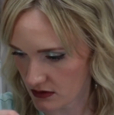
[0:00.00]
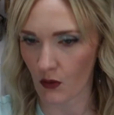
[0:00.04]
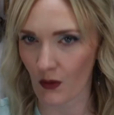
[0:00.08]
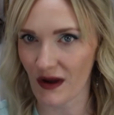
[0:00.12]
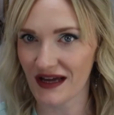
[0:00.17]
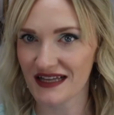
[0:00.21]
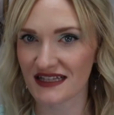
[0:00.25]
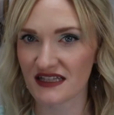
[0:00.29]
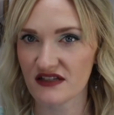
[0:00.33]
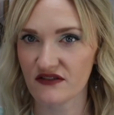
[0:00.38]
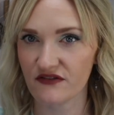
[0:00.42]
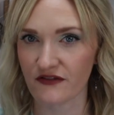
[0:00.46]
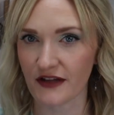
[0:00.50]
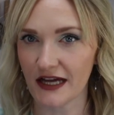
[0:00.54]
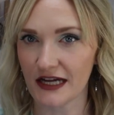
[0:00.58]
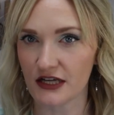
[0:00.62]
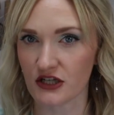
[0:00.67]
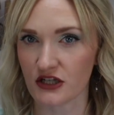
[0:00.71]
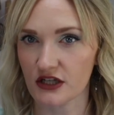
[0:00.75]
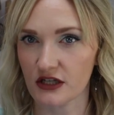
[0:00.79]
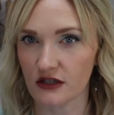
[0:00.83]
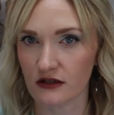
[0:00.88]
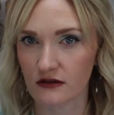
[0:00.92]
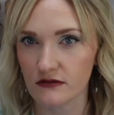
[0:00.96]
why is it
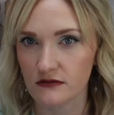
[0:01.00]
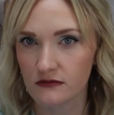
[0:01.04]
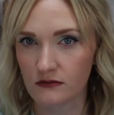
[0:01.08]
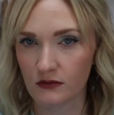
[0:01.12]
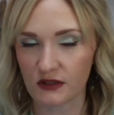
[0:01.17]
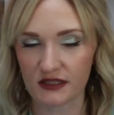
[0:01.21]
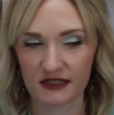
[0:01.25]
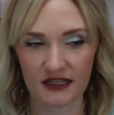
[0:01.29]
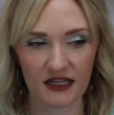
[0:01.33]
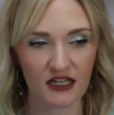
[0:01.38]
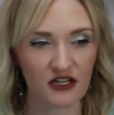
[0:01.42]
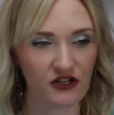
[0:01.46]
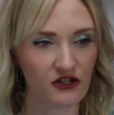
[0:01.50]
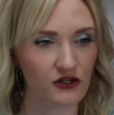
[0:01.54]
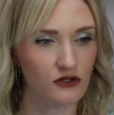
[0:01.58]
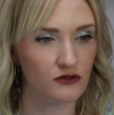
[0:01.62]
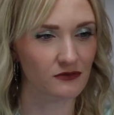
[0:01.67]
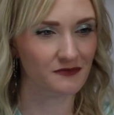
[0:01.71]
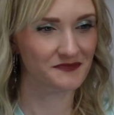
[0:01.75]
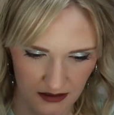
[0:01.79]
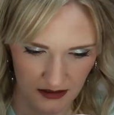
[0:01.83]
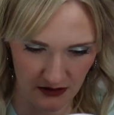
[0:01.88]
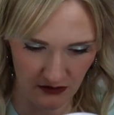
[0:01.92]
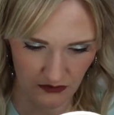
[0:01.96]
flashing? What does that
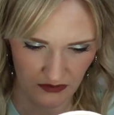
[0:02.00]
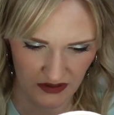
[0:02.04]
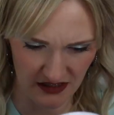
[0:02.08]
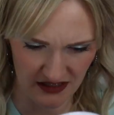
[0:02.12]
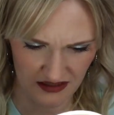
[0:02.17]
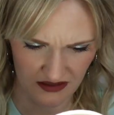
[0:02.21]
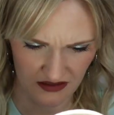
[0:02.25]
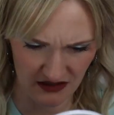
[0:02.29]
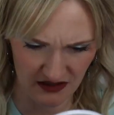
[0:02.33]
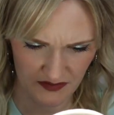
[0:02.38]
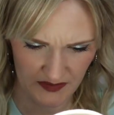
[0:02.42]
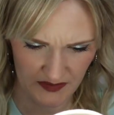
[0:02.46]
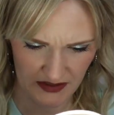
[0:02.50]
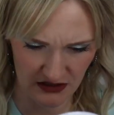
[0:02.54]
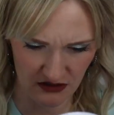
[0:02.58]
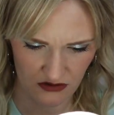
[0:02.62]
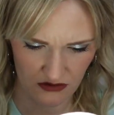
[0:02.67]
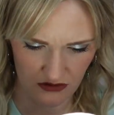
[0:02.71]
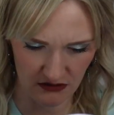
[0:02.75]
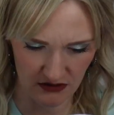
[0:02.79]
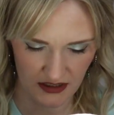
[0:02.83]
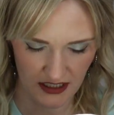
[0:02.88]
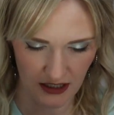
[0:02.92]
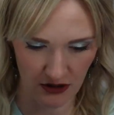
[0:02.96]
do? Oh yeah, these
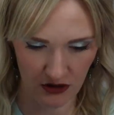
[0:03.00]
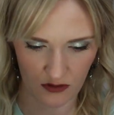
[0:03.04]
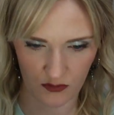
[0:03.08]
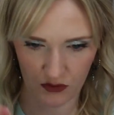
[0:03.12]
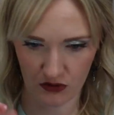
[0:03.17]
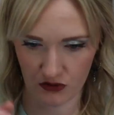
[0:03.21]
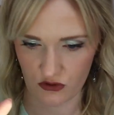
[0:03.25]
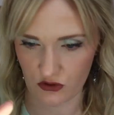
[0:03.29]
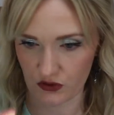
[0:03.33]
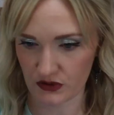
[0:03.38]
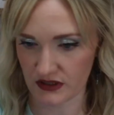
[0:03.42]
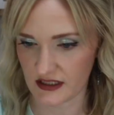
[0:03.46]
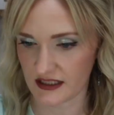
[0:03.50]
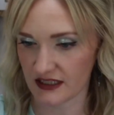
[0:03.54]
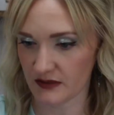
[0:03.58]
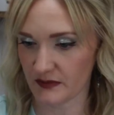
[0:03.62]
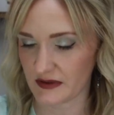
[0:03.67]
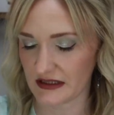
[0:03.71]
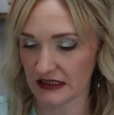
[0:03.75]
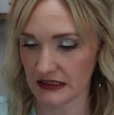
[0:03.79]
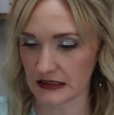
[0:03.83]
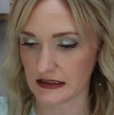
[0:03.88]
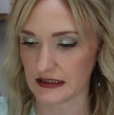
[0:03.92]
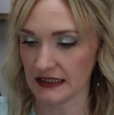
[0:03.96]
pictures are terrible. Those need to
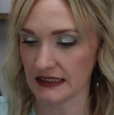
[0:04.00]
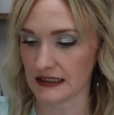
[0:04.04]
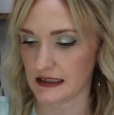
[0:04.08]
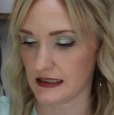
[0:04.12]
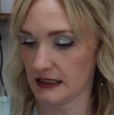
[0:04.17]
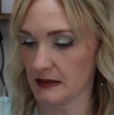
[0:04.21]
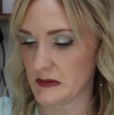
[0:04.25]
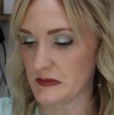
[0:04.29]
be deleted